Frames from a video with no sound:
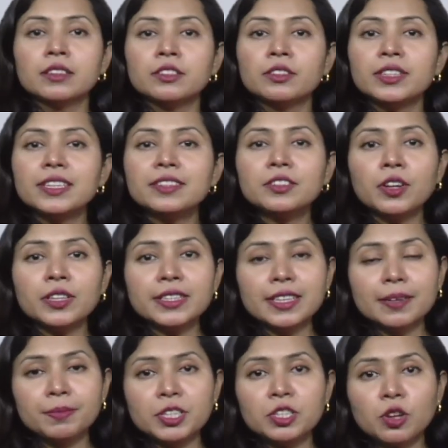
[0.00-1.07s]
So this
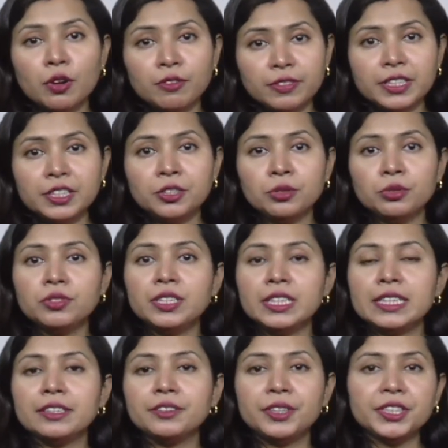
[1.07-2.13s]
concept is often used
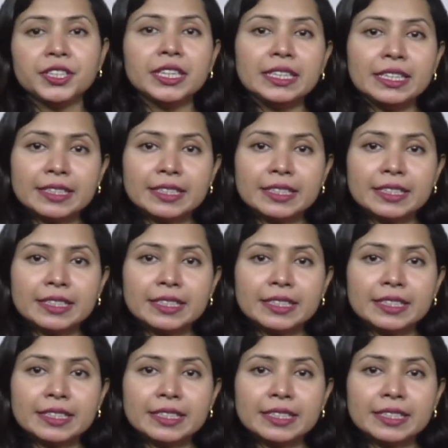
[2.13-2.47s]
in critical